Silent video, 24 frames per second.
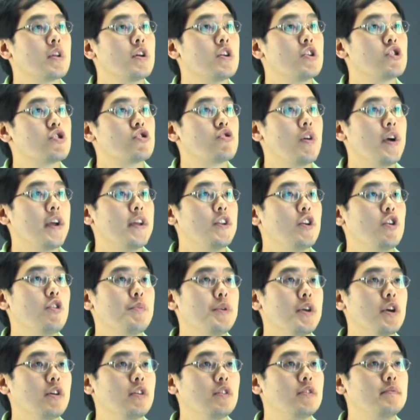
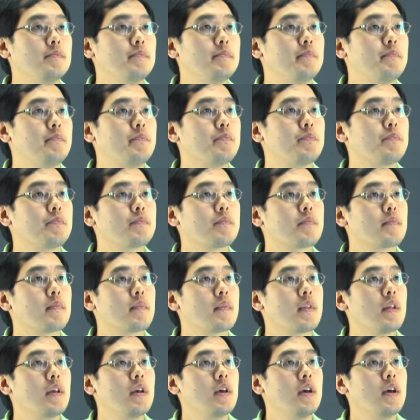trinomial,
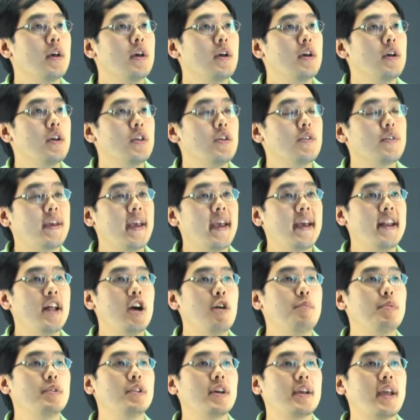you can't help
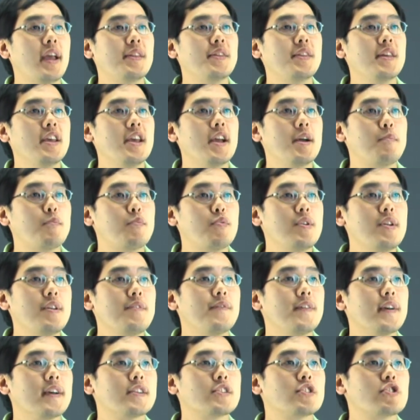but look at the
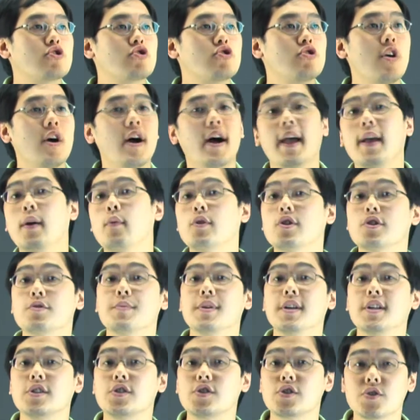prefix tri, which
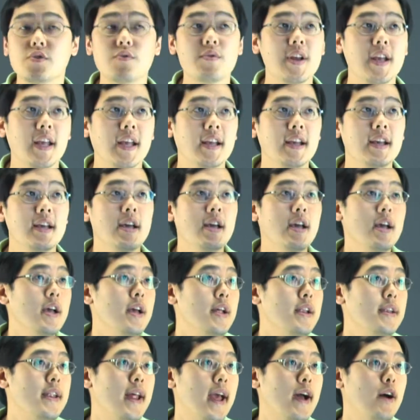means three.
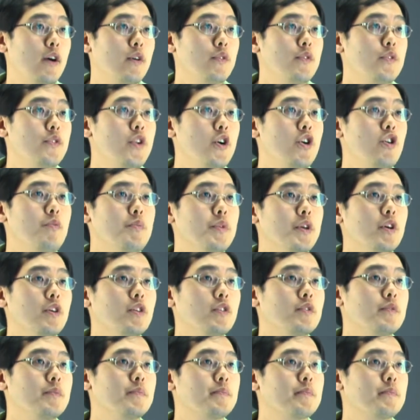Now, nomial,